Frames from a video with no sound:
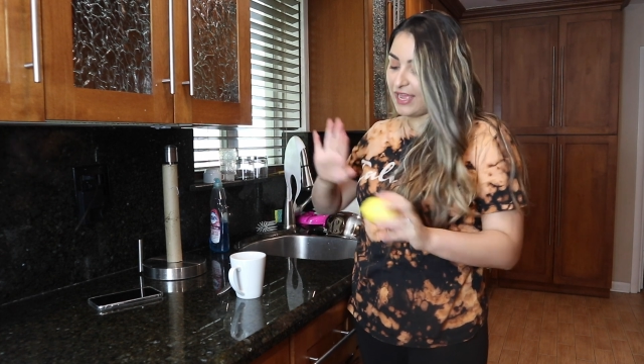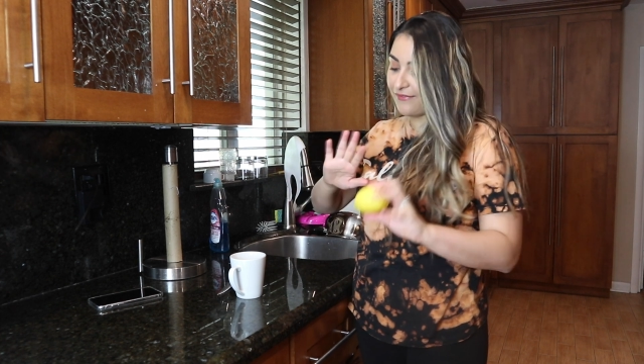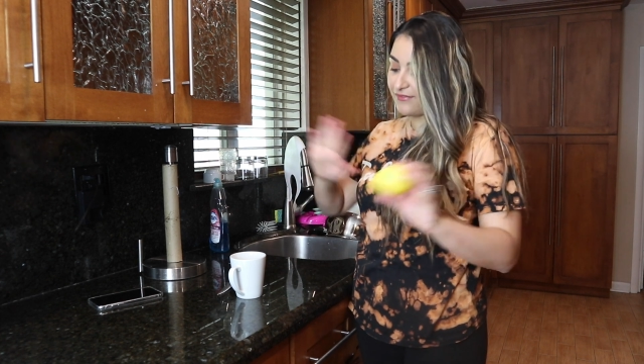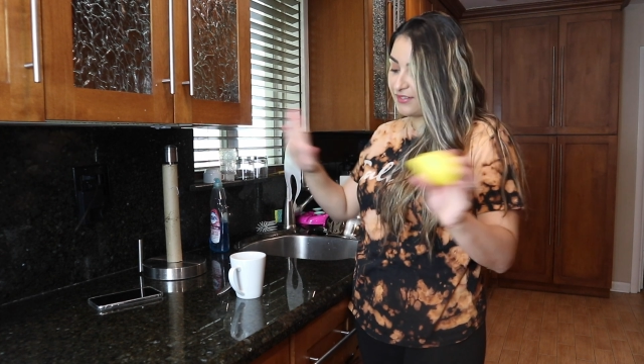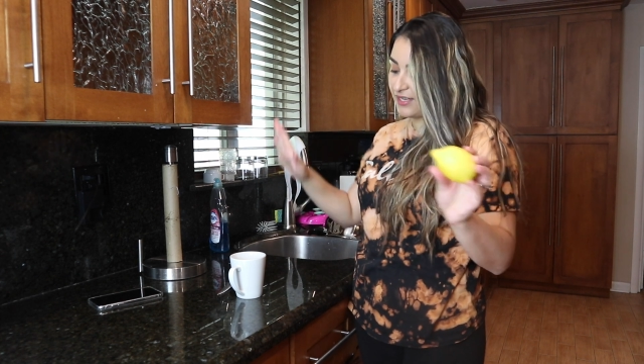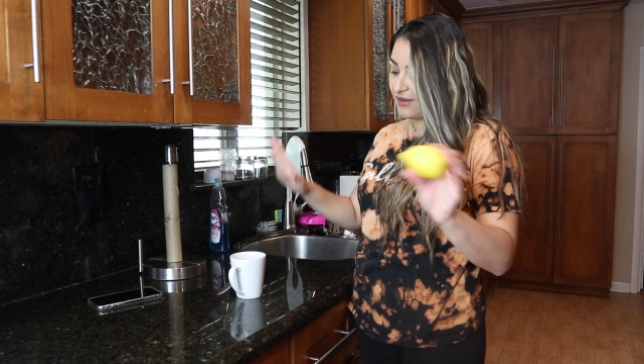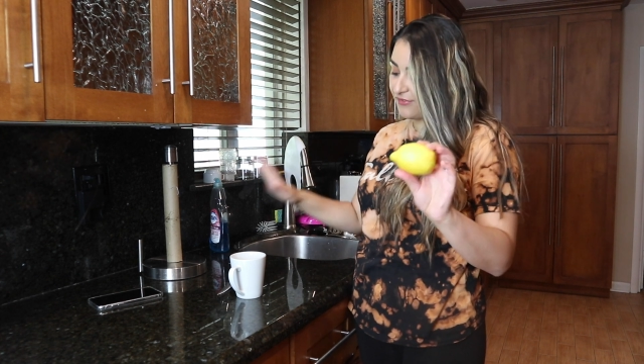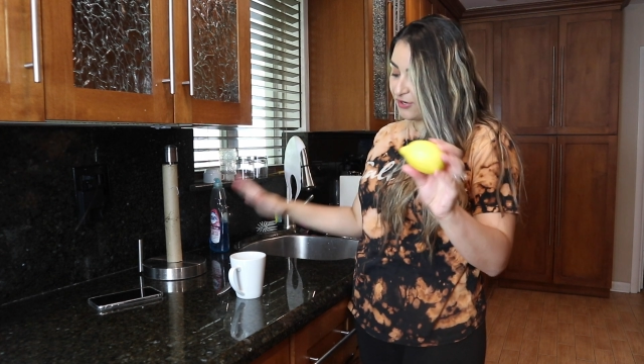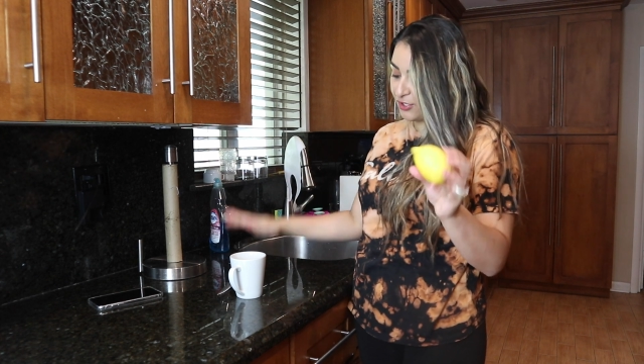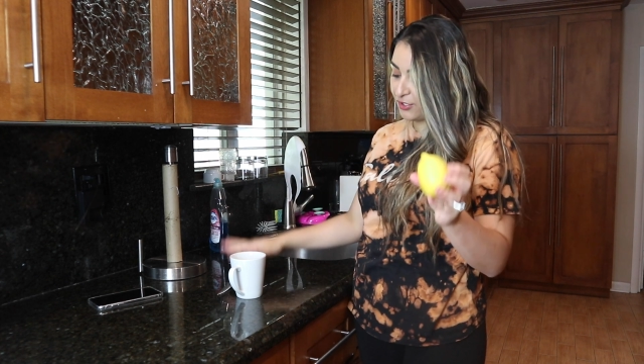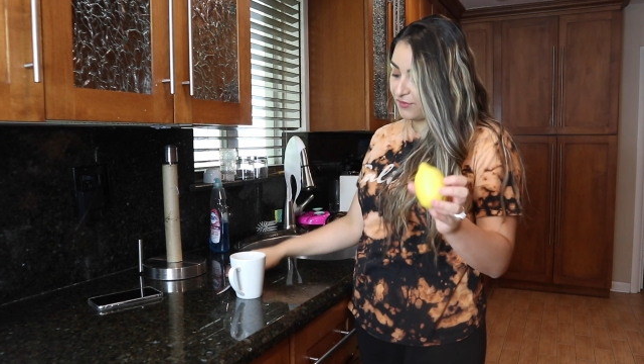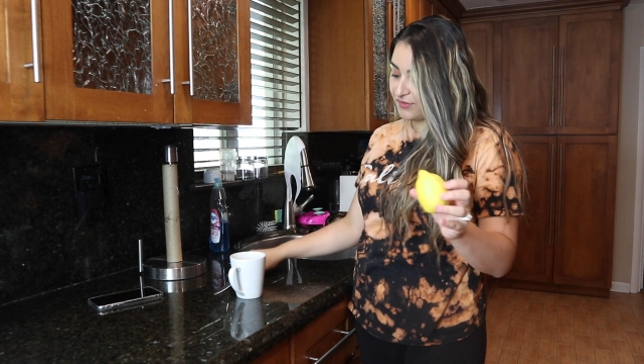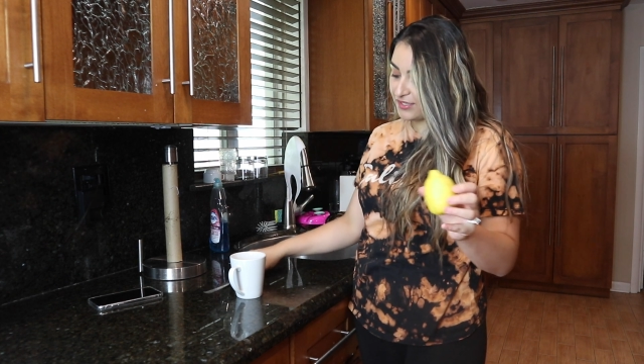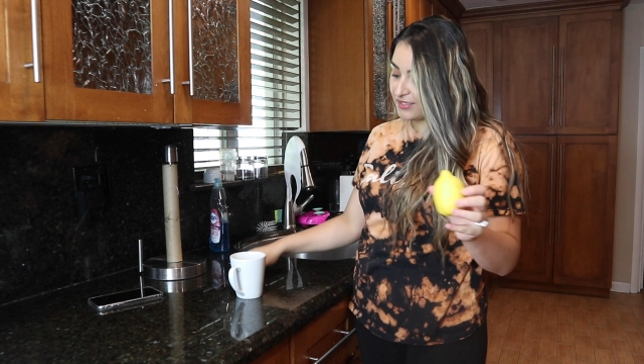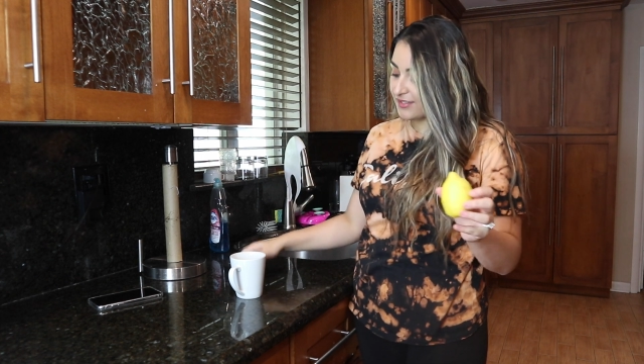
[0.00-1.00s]
I've never heard
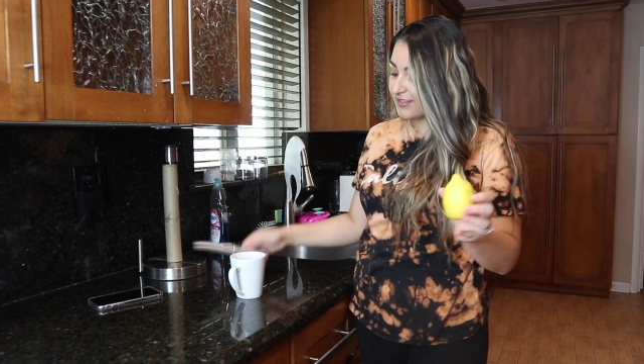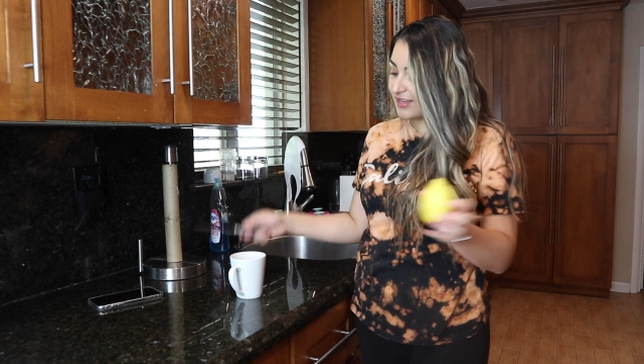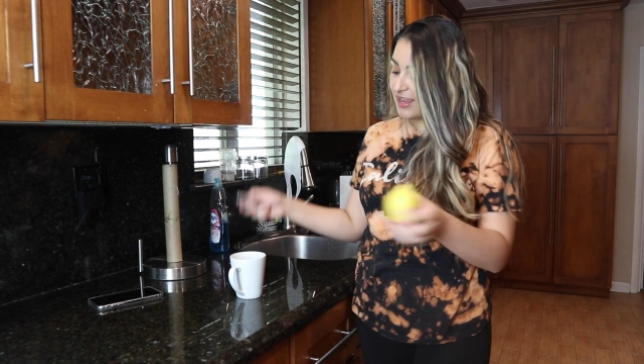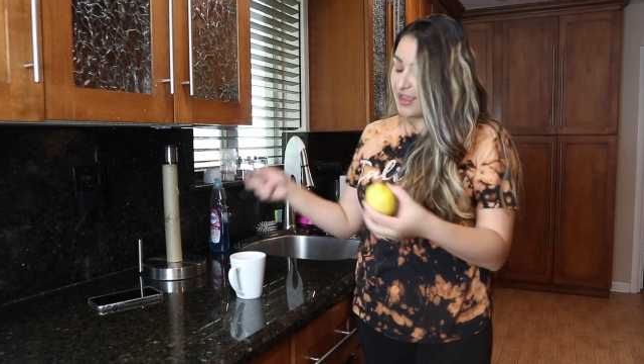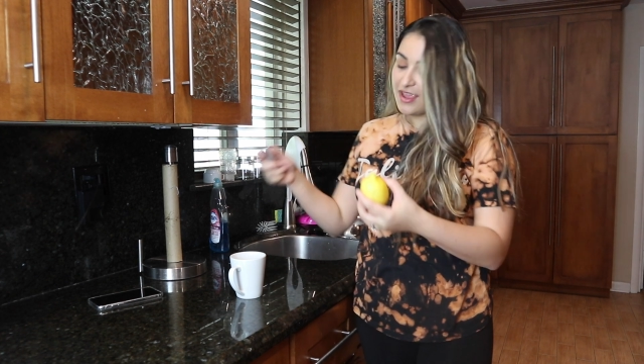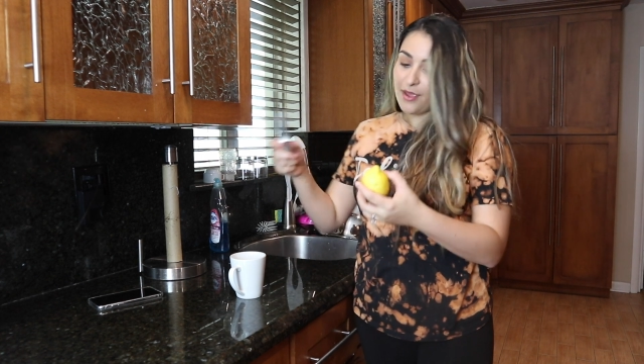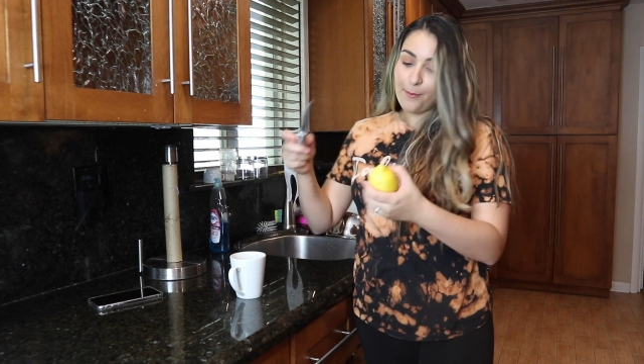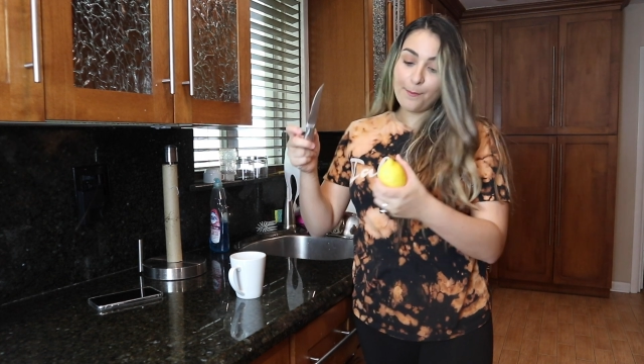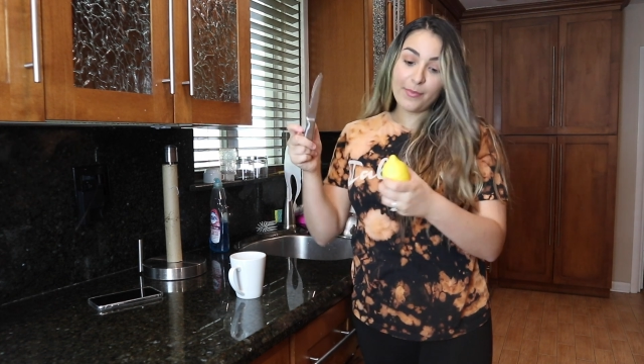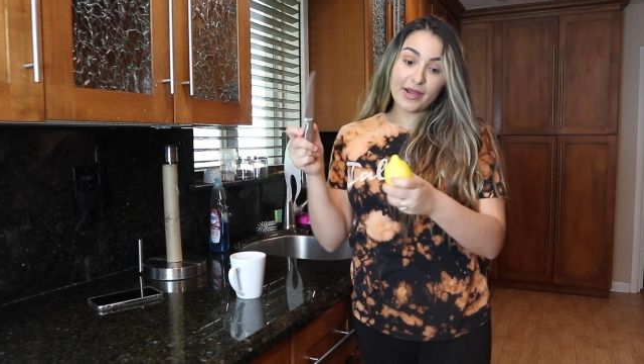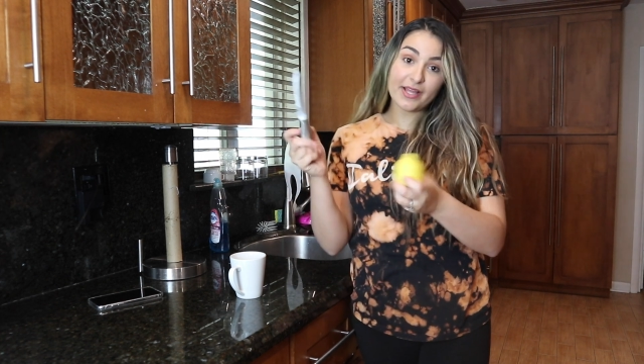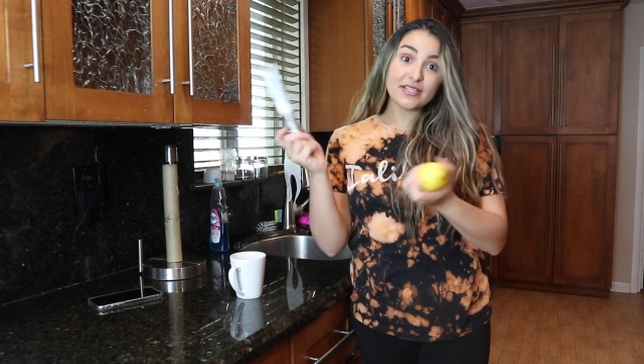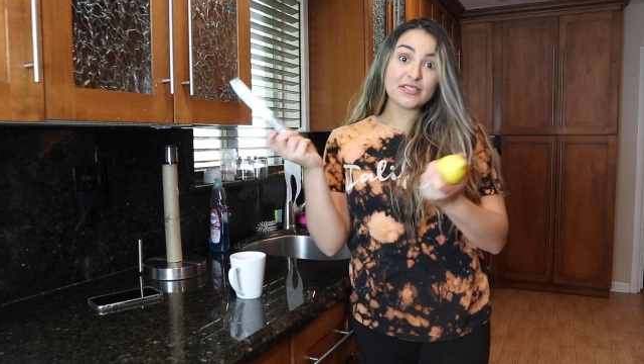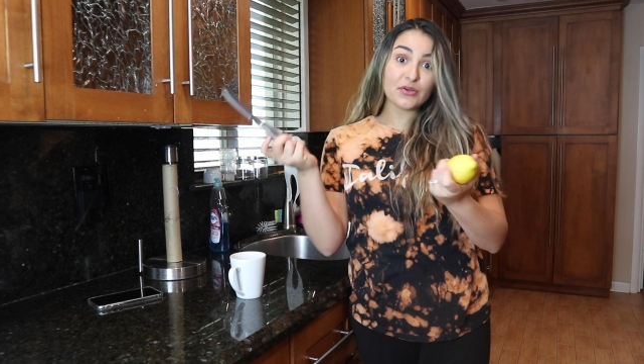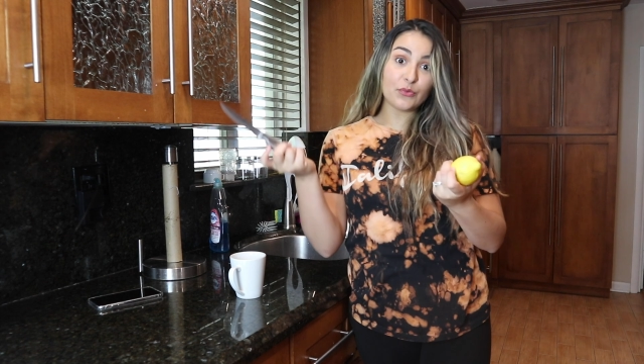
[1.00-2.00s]
of this,
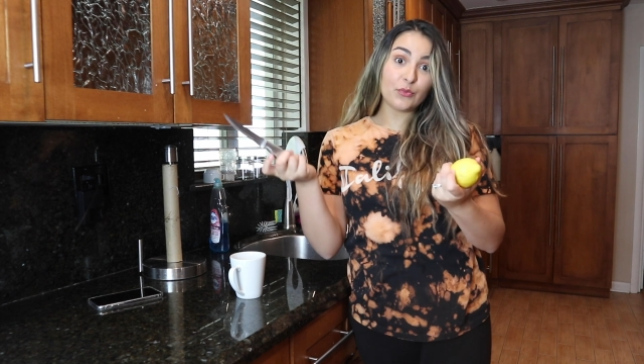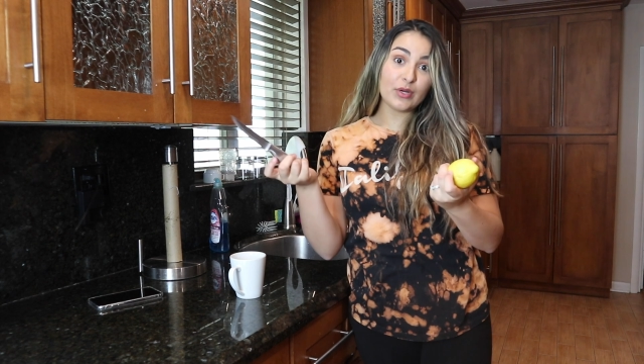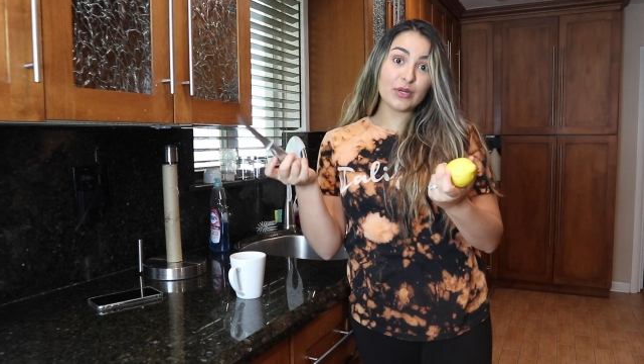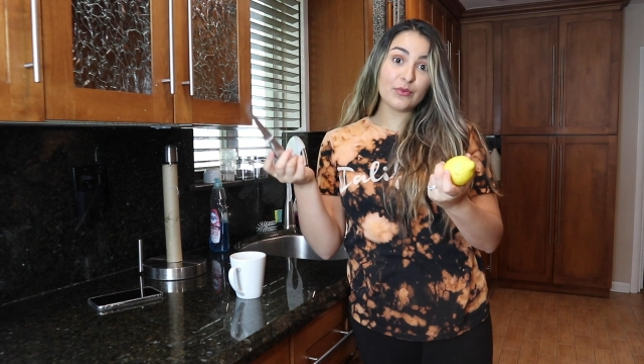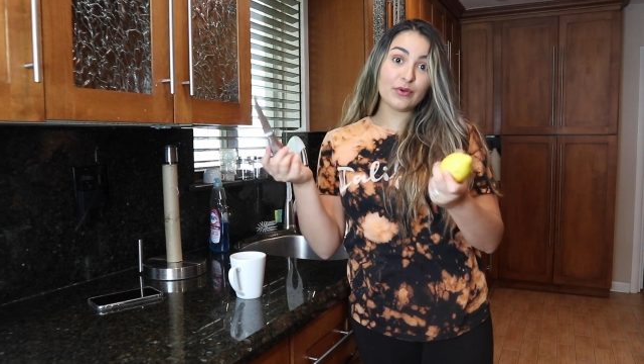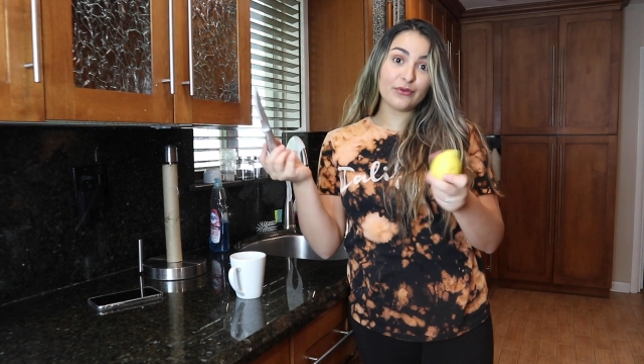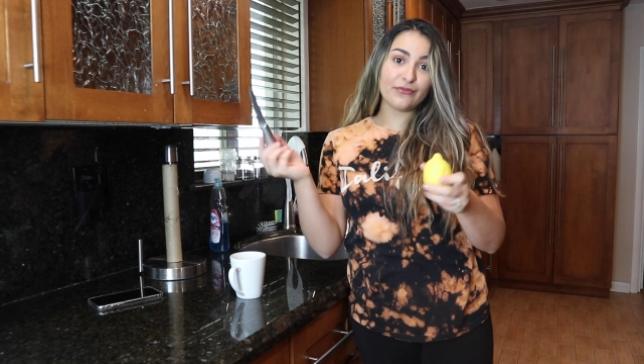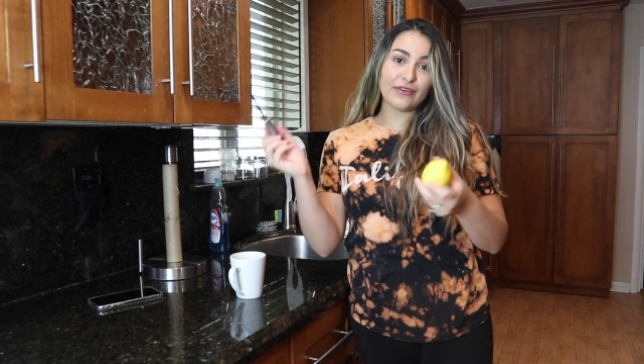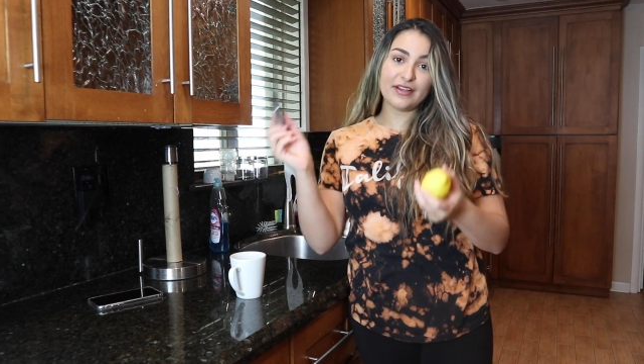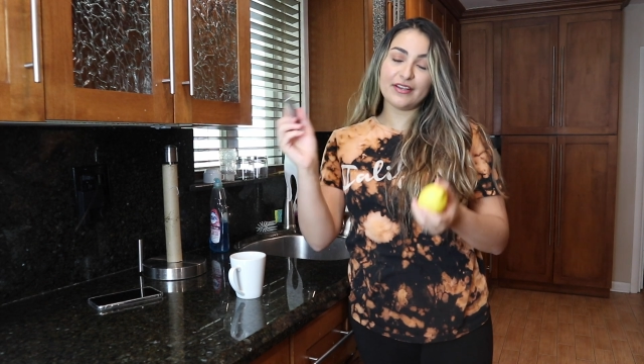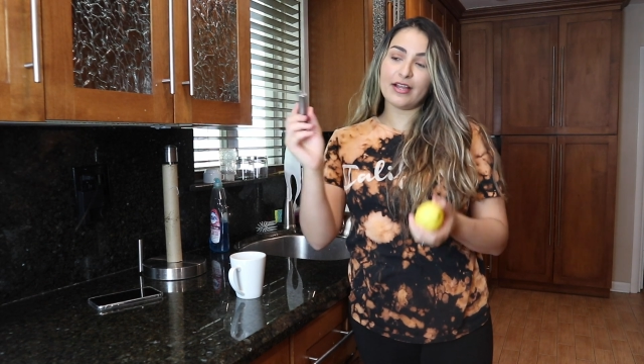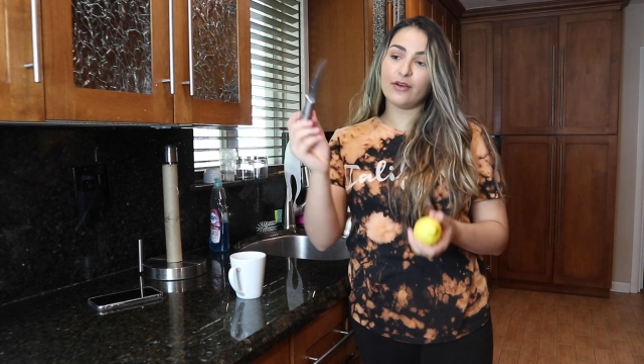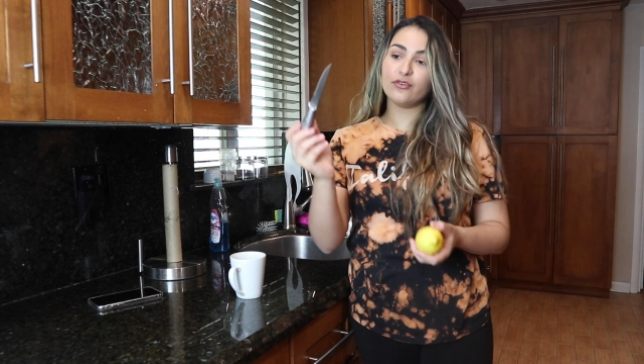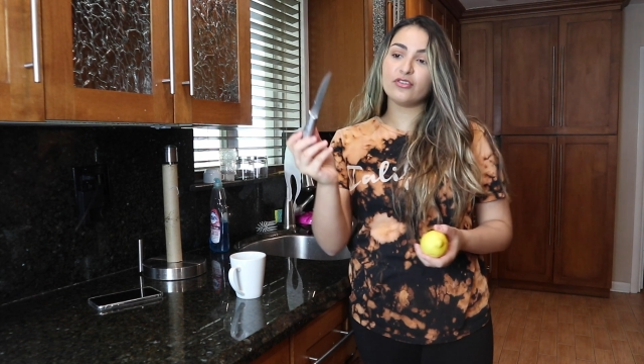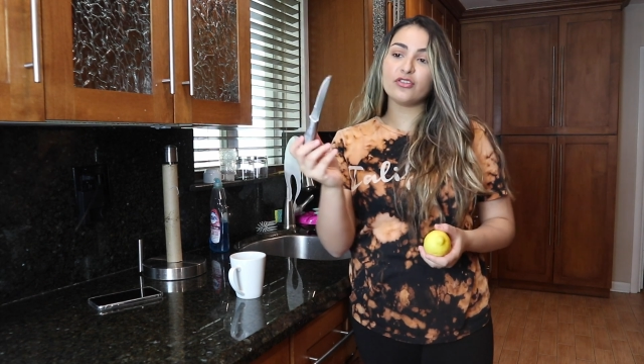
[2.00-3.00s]
but we will find out.